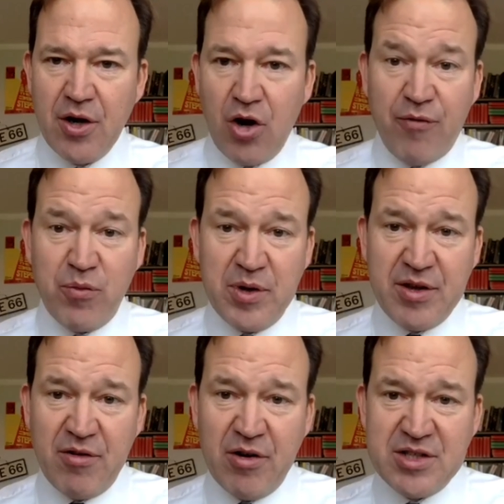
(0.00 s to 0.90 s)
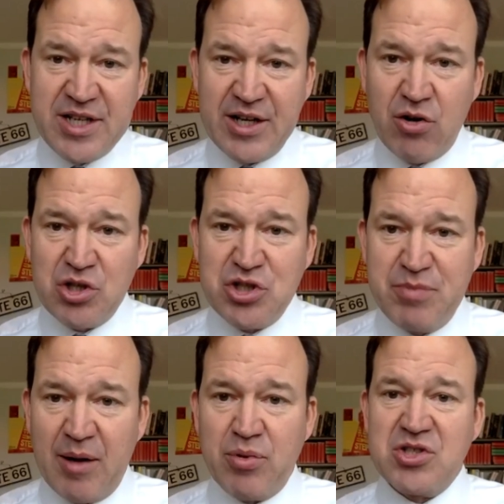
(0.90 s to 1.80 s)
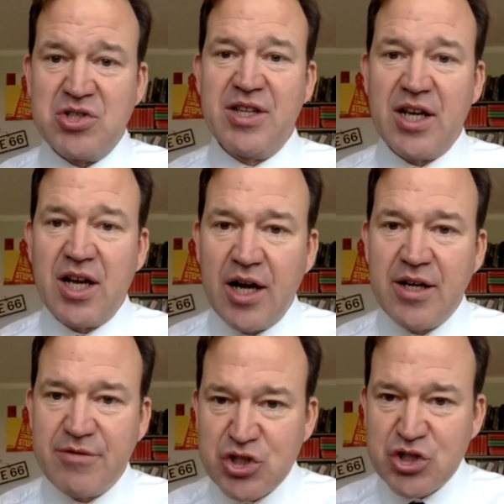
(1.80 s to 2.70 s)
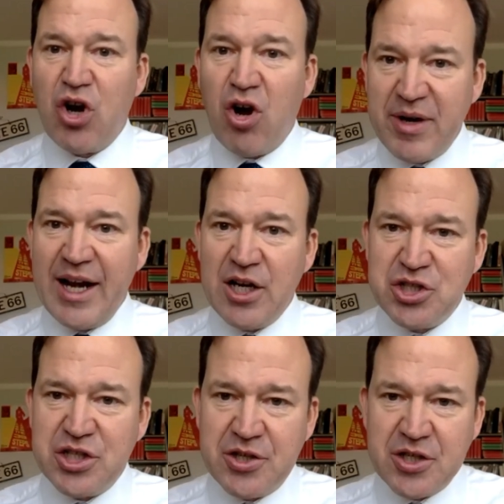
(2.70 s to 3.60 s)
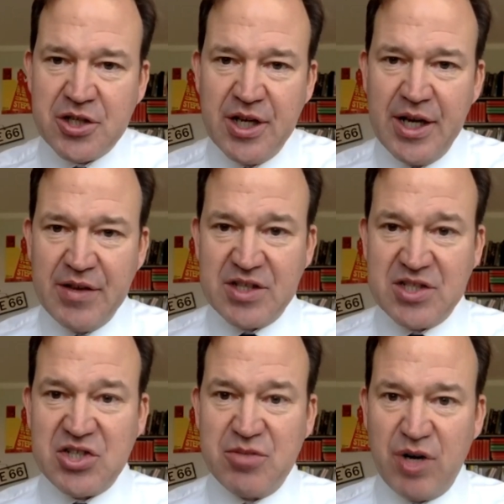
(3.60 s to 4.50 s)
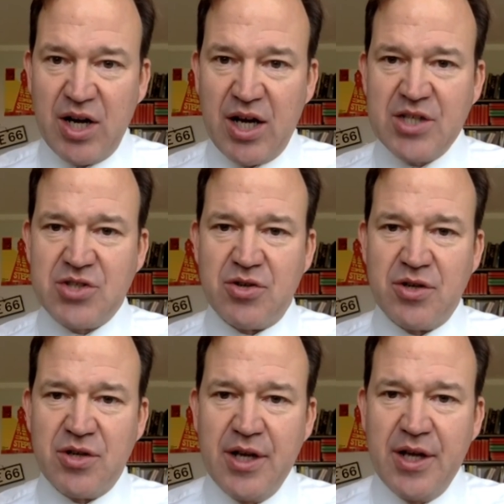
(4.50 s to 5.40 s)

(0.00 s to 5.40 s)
often with their own technology bubbles, and the kind of charm and energy that the system relies on